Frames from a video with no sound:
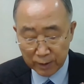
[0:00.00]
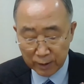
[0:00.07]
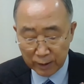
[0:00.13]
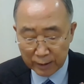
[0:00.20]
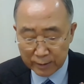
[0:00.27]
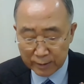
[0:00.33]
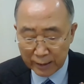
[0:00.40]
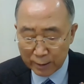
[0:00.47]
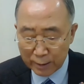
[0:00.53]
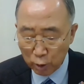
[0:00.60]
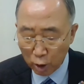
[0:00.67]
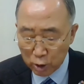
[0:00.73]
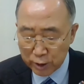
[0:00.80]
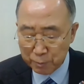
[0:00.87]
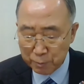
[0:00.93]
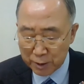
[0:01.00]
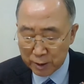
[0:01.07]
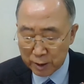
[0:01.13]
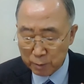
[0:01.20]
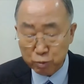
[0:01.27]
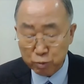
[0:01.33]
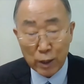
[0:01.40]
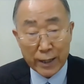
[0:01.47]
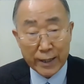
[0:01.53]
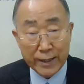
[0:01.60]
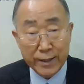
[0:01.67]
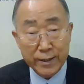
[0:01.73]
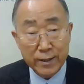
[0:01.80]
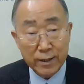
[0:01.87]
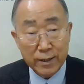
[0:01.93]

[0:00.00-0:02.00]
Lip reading: and can ultimately play